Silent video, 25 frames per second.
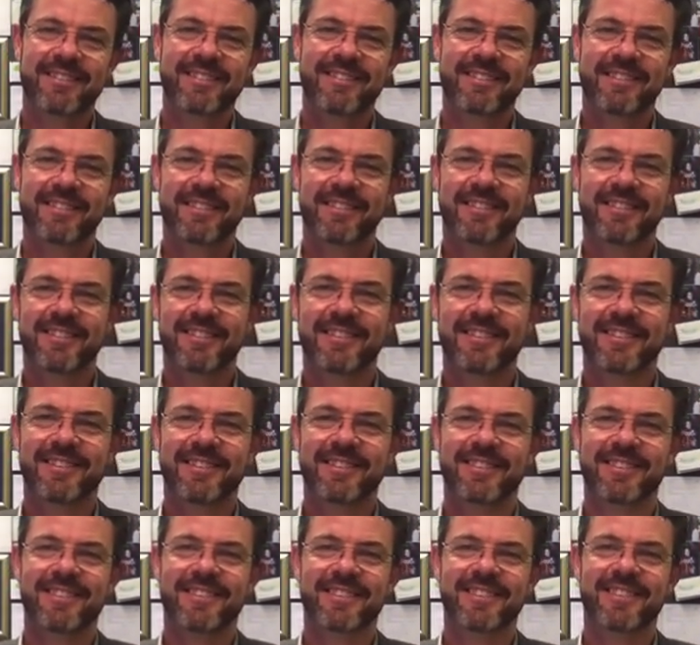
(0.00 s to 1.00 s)

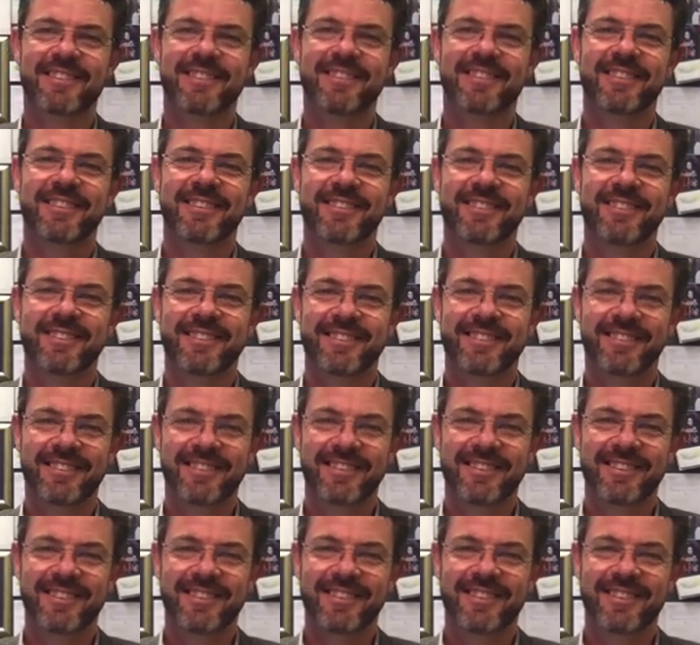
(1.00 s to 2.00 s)

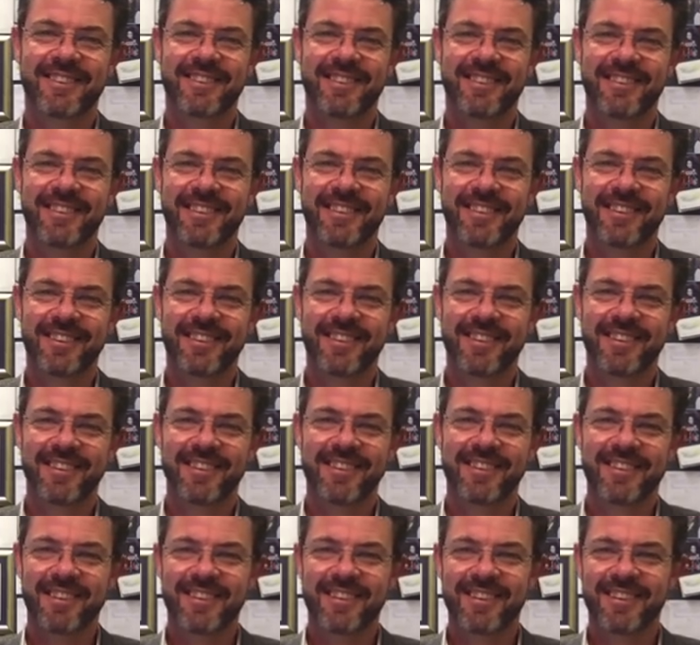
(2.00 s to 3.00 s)

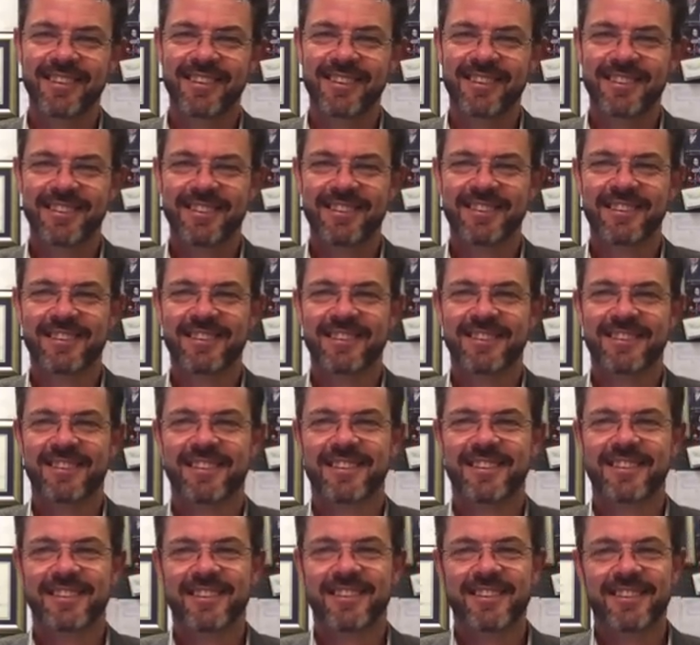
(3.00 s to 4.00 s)

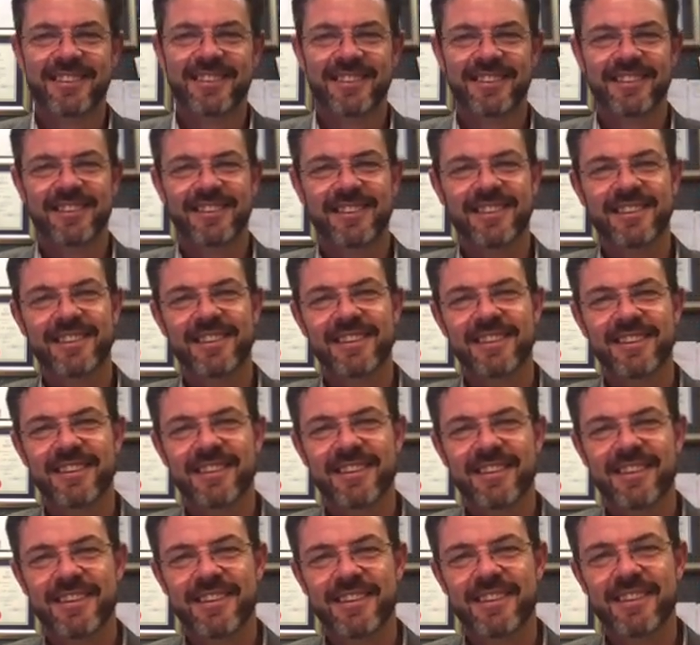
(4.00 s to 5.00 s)

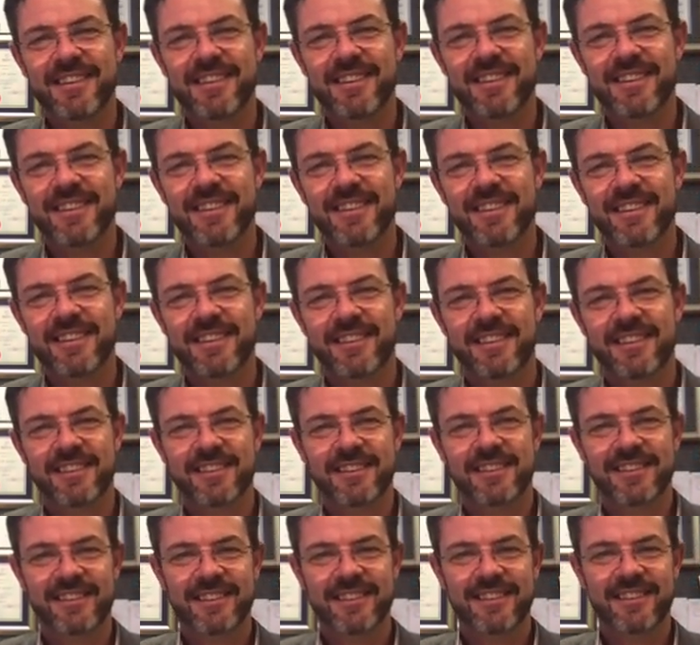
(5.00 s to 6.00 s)

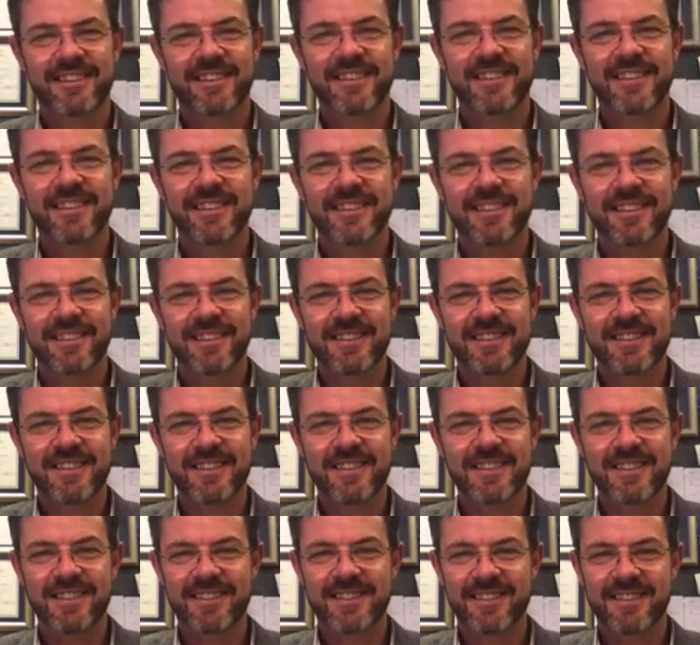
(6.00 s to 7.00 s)

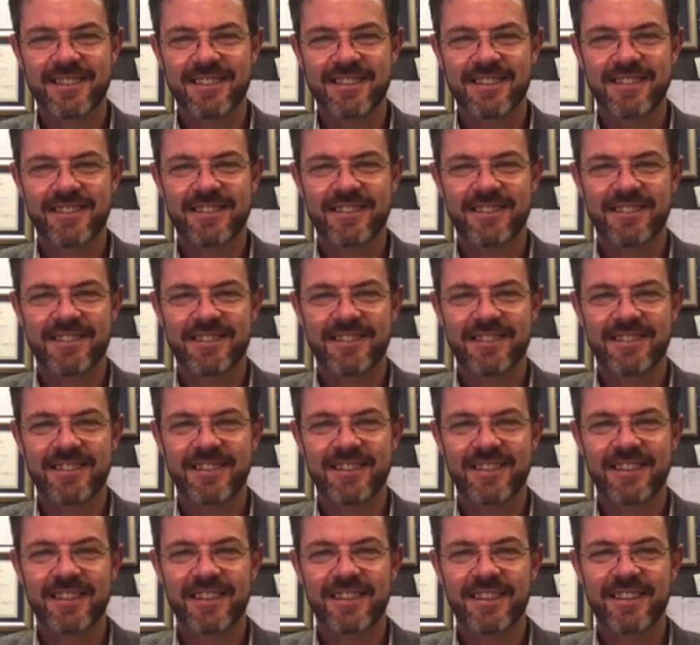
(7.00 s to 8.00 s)
No words are spoken by the person on screen.